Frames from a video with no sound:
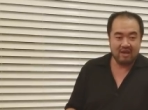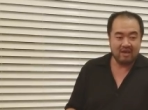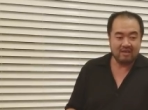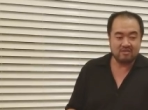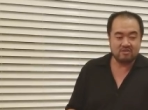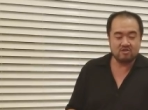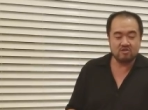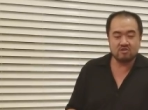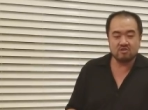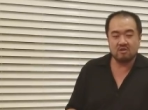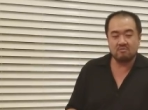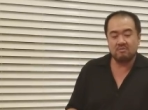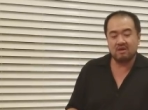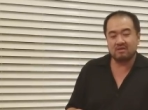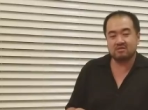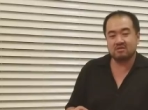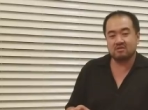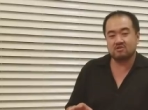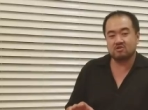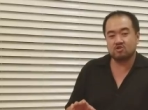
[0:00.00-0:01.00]
It
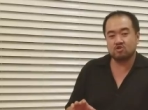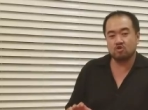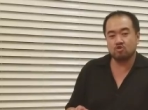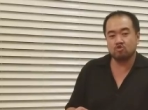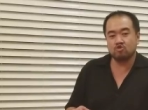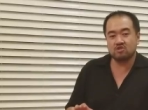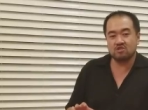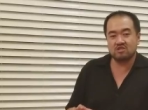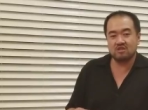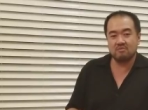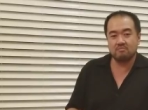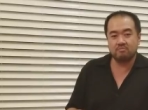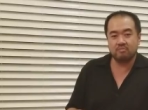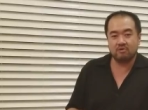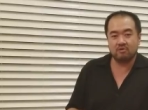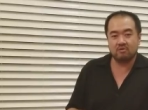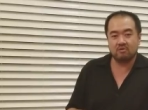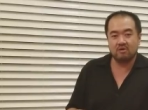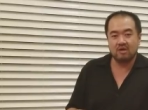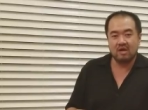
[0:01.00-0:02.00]
makes it so
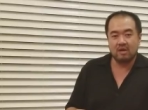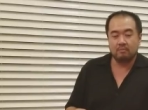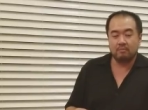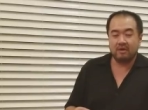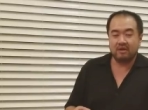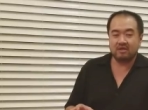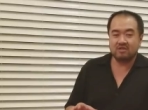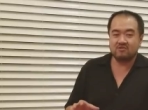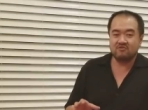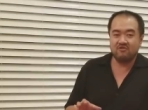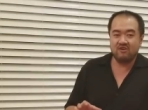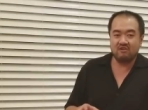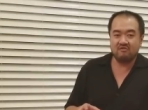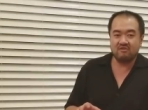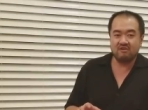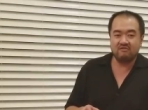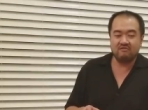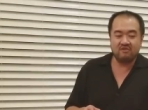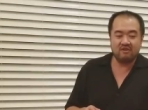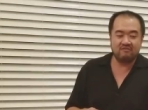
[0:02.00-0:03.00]
simple, but it's
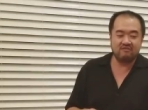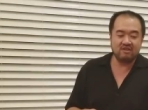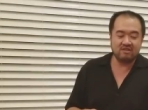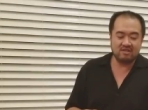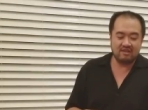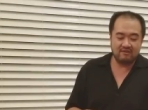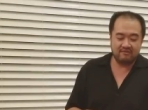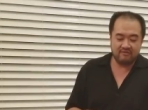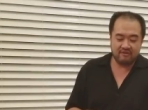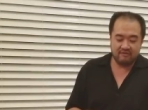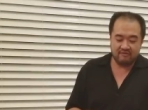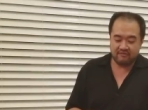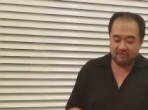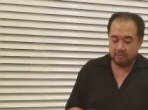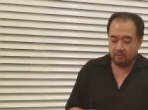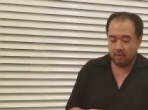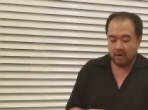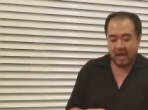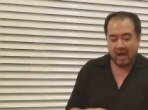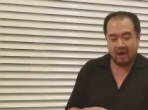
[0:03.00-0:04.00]
very, very different
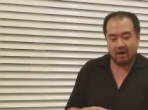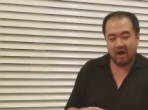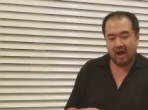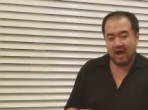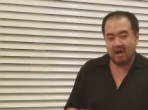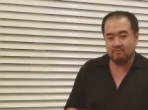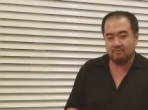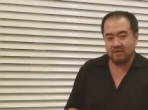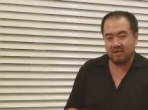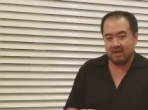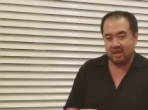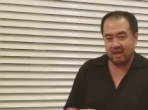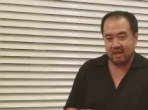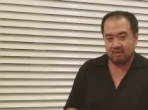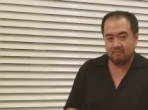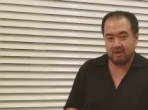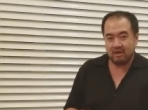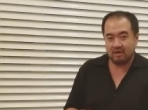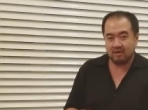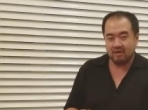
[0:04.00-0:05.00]
from how I've been
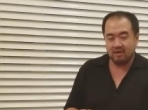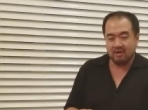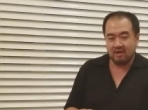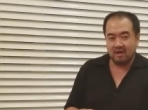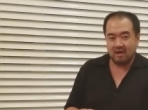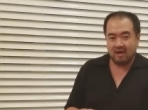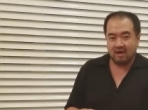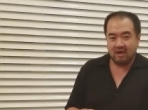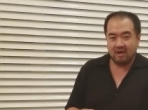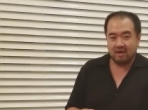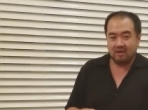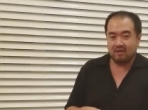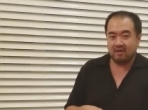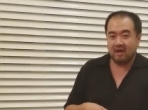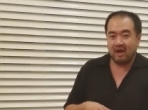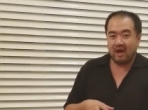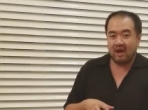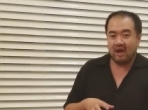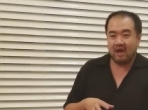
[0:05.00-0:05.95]
aiming. And